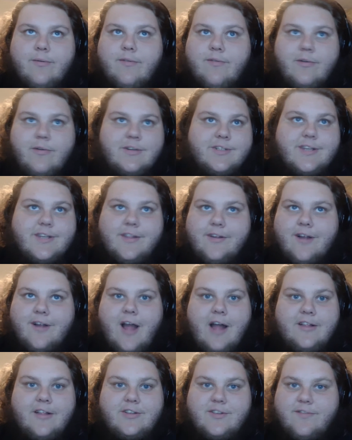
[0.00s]
with Florida Southern
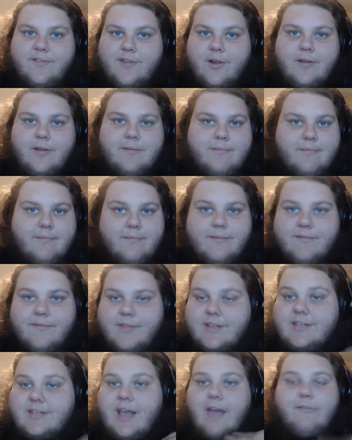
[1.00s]
College if
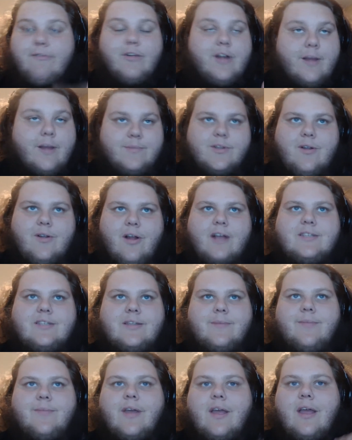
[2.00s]
this ever comes across
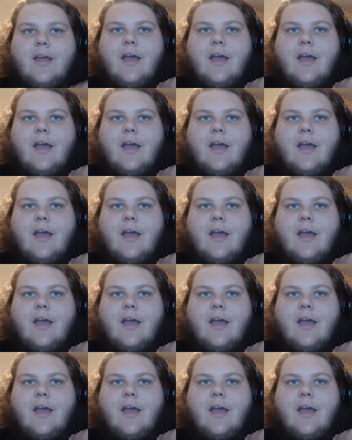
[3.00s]
them.